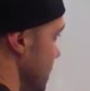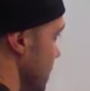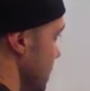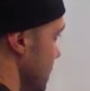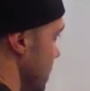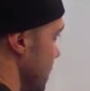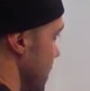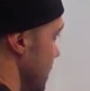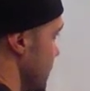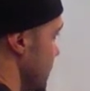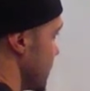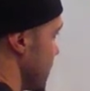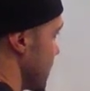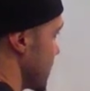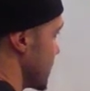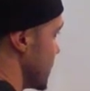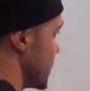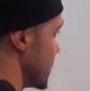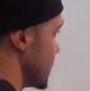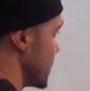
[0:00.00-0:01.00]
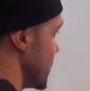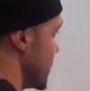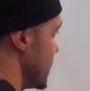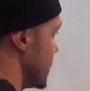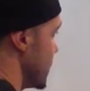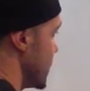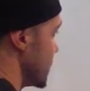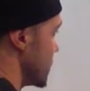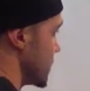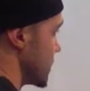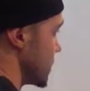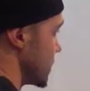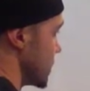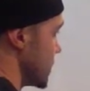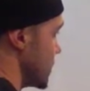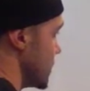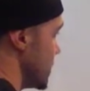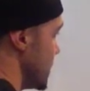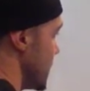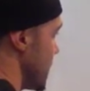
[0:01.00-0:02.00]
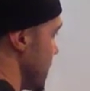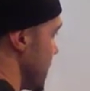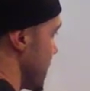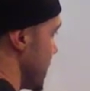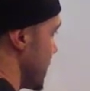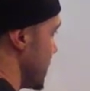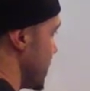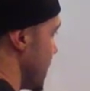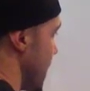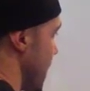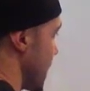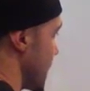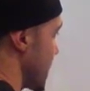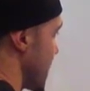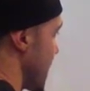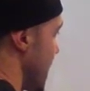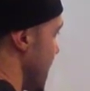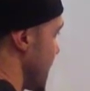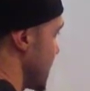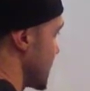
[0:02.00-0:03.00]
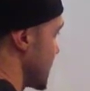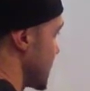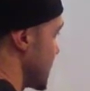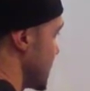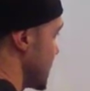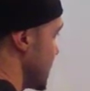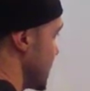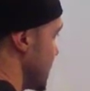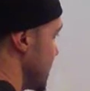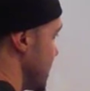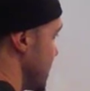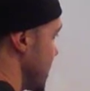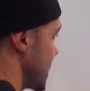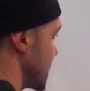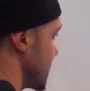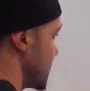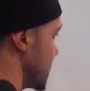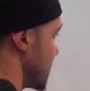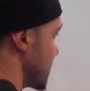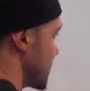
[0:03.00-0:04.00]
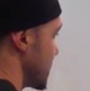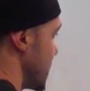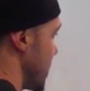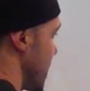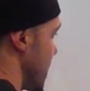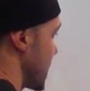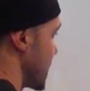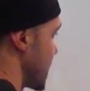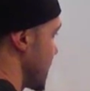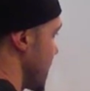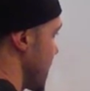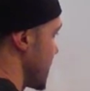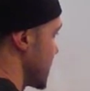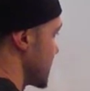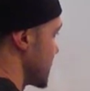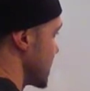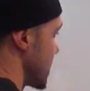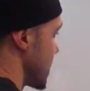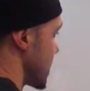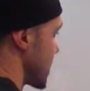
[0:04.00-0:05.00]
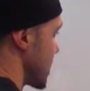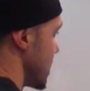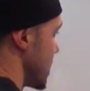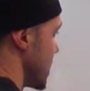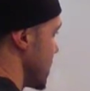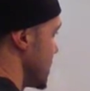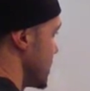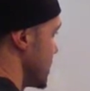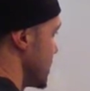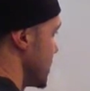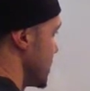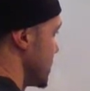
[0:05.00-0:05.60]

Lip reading: They might direct those people to a podcast at isagenixpodcast.com.